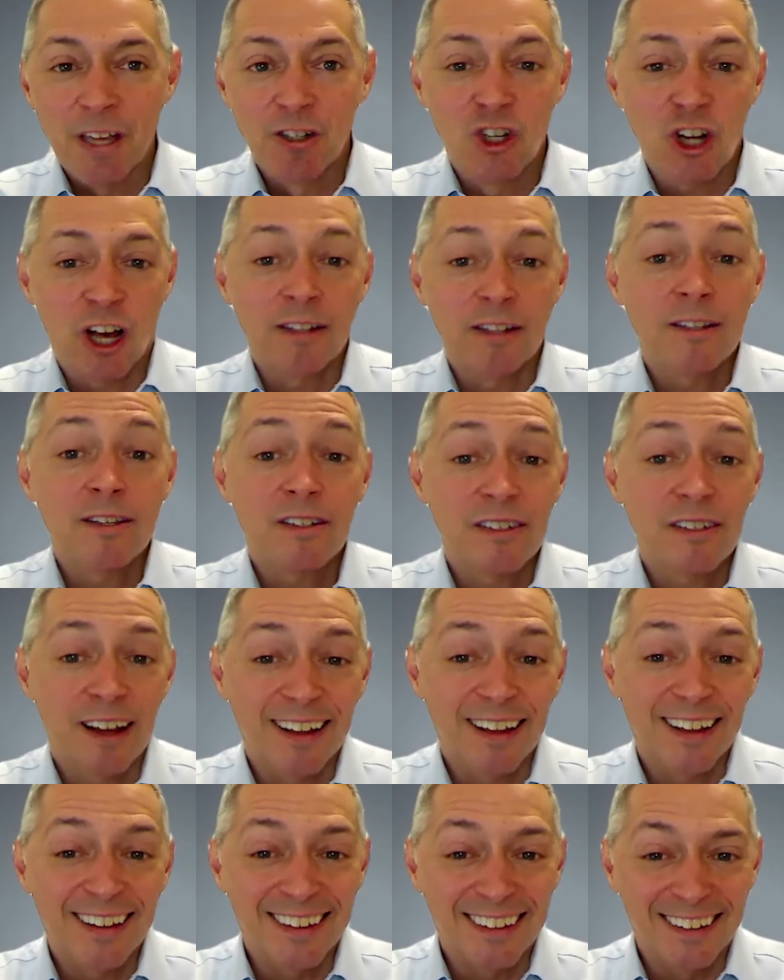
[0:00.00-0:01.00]
John
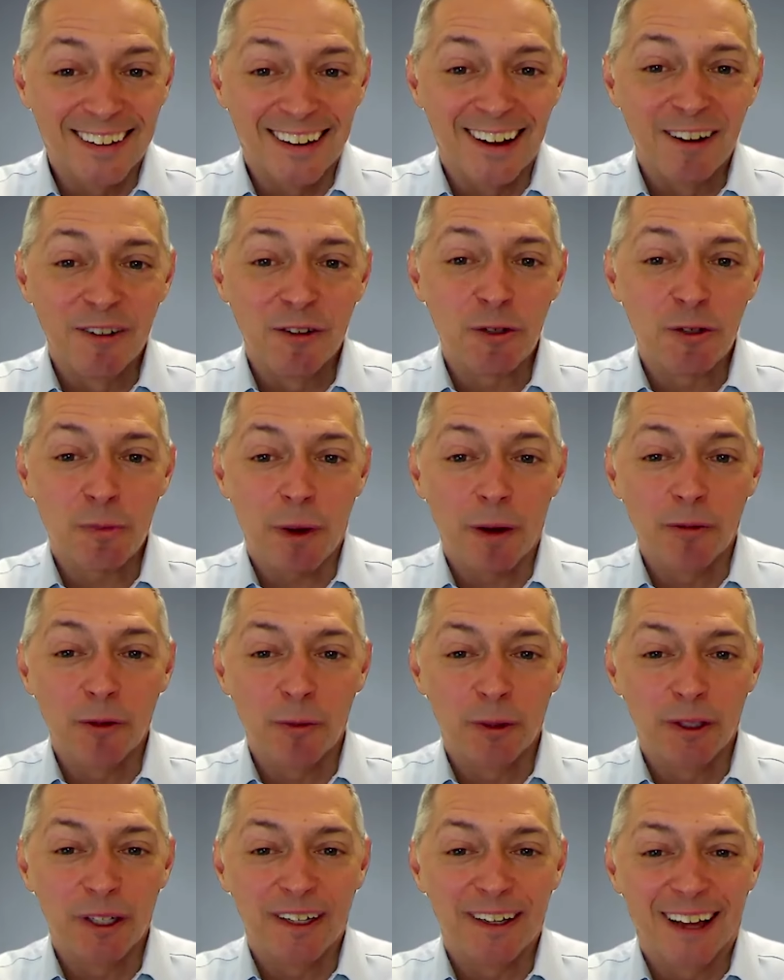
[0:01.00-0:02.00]
Stein, who is
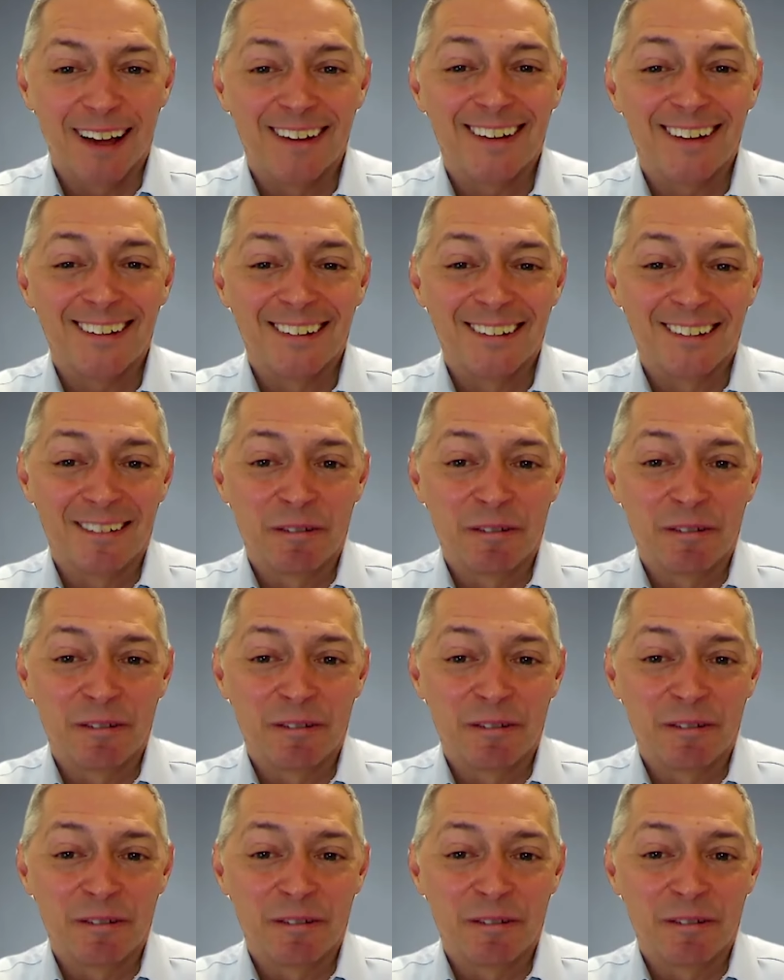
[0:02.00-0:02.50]
probably